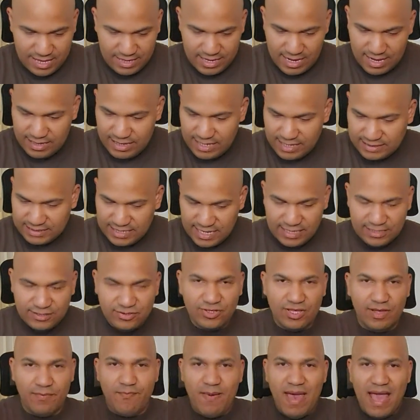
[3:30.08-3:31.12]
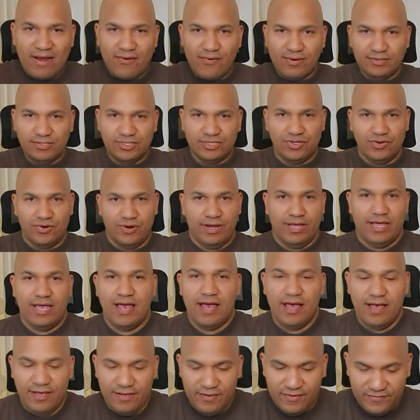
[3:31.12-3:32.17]
let's get into the background story
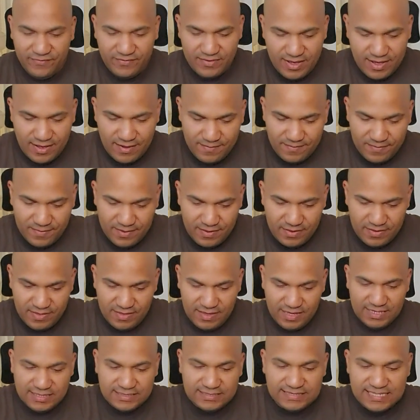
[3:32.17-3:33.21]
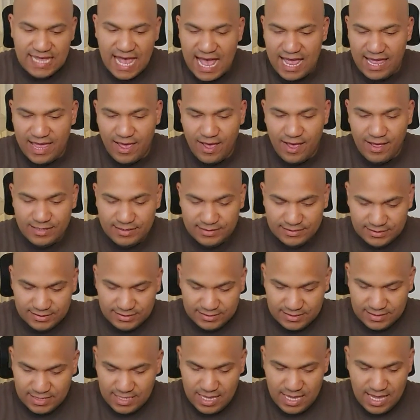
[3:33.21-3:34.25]
of the
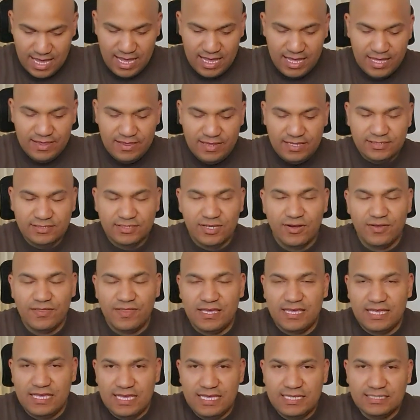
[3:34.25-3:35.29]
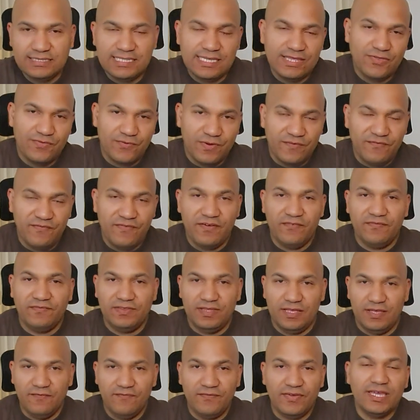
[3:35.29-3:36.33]
Zyons. These are the Yeezy
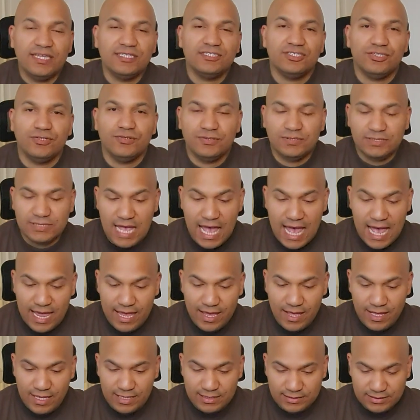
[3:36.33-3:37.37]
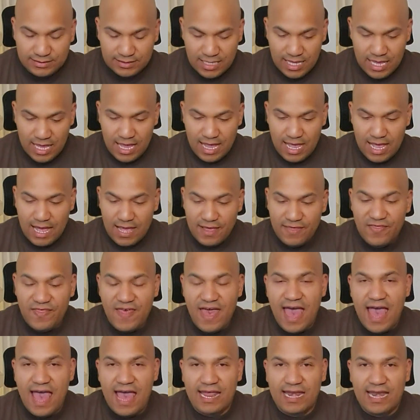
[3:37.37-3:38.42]
350 V2 Zyons
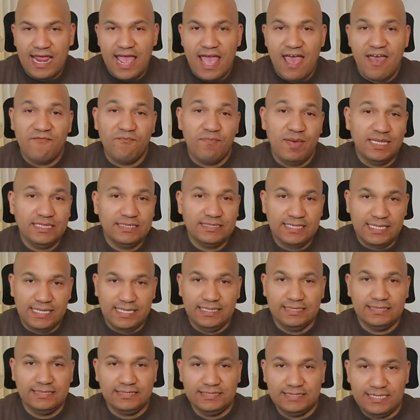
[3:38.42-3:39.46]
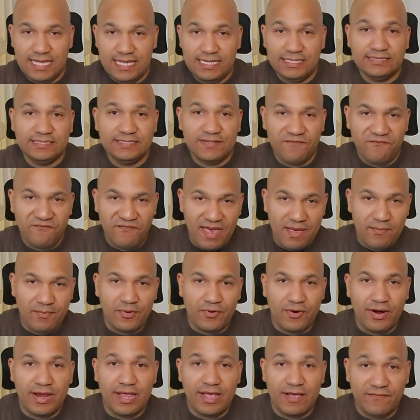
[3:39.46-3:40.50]
that have been teased since
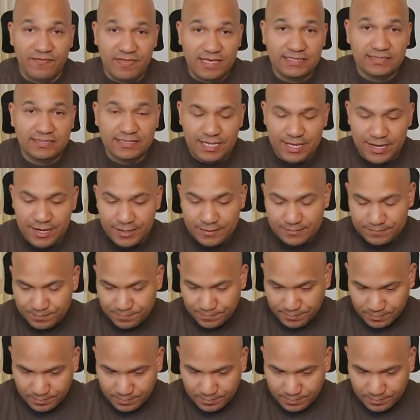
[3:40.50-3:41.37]
February of this year.